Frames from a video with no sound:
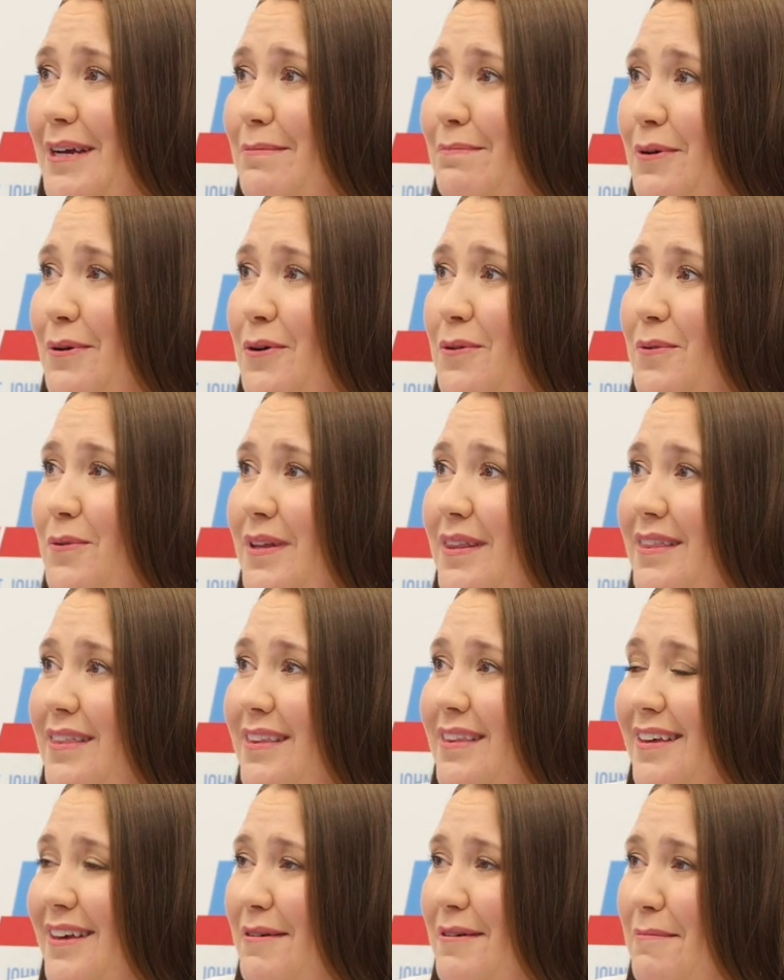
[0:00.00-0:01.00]
Was Disney
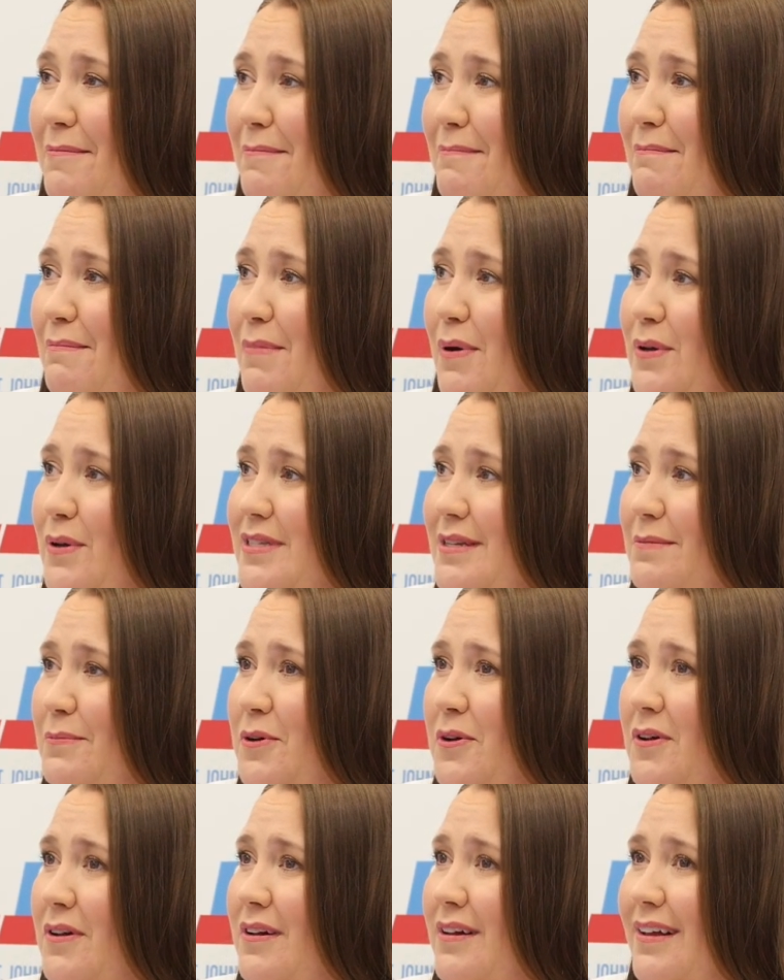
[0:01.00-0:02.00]
in charge of that?
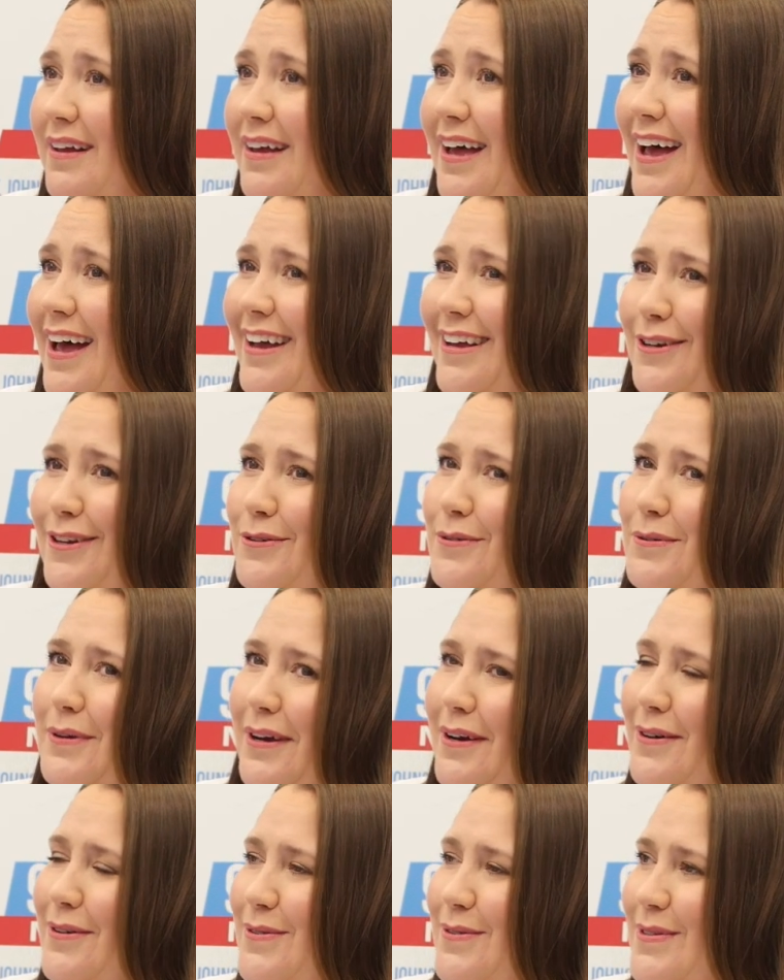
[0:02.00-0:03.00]
Multiple. Too? Who
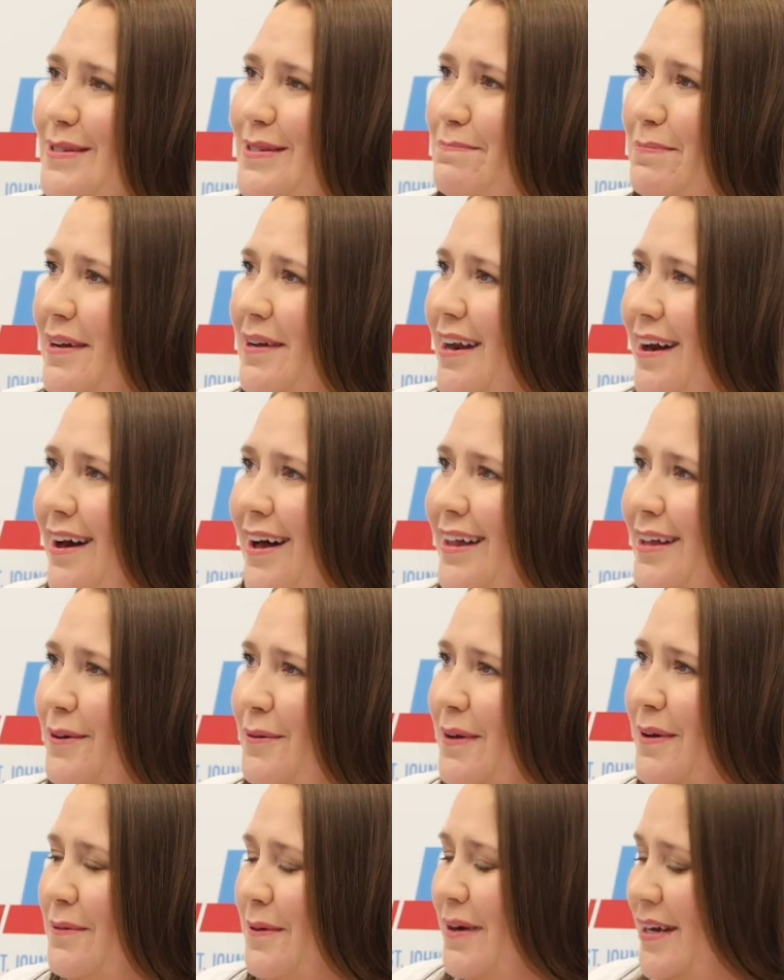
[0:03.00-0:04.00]
knows? But
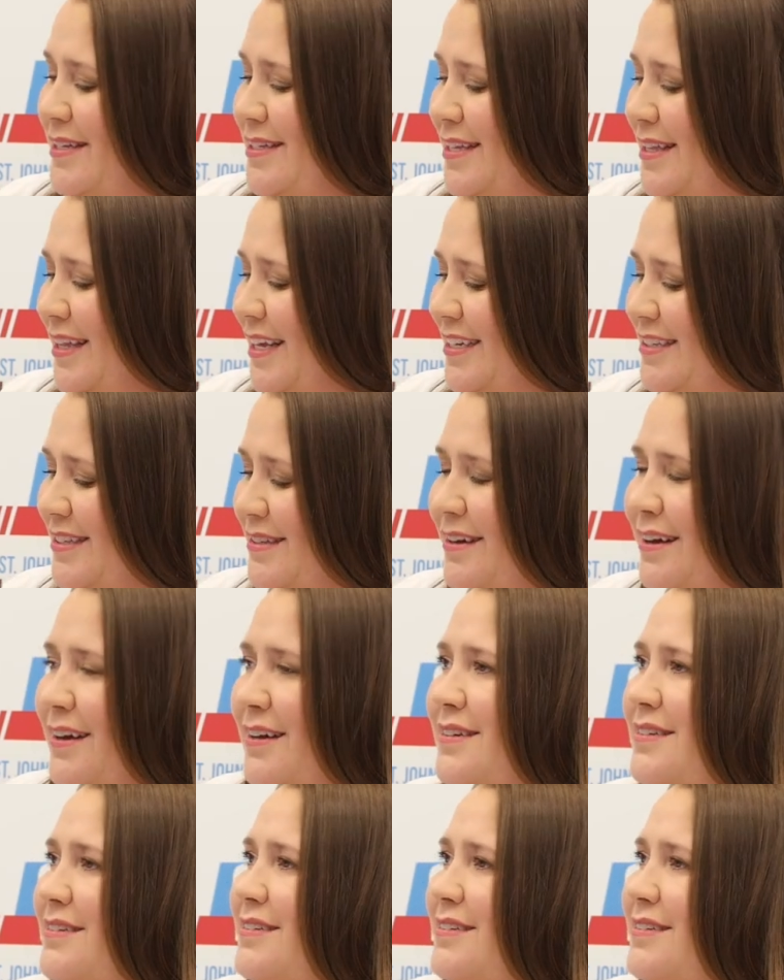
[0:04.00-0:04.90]
Hollywood was, and they suck.